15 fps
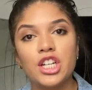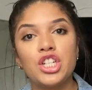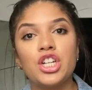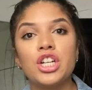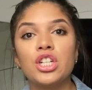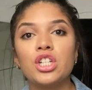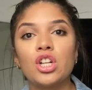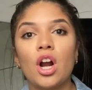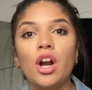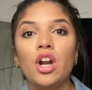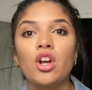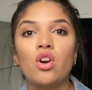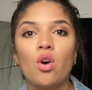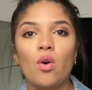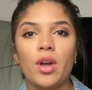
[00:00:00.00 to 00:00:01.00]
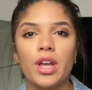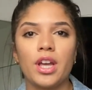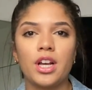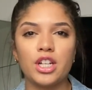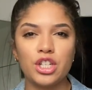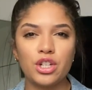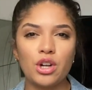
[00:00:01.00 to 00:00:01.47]
she started going in
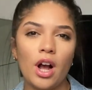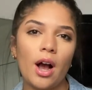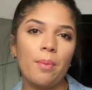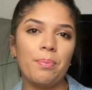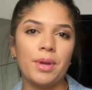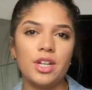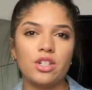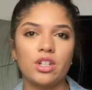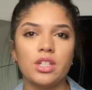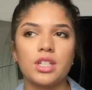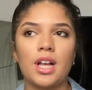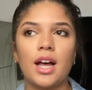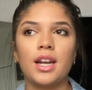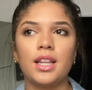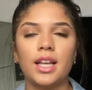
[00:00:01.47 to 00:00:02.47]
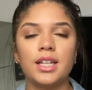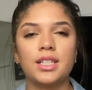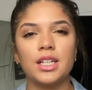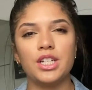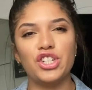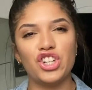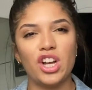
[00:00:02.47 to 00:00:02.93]
because you know how Pinterest kind of like
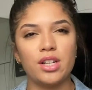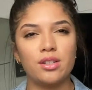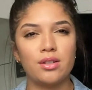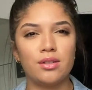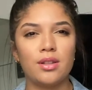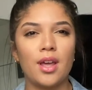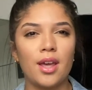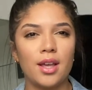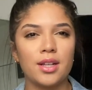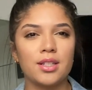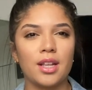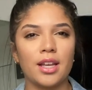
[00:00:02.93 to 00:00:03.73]
suggests things.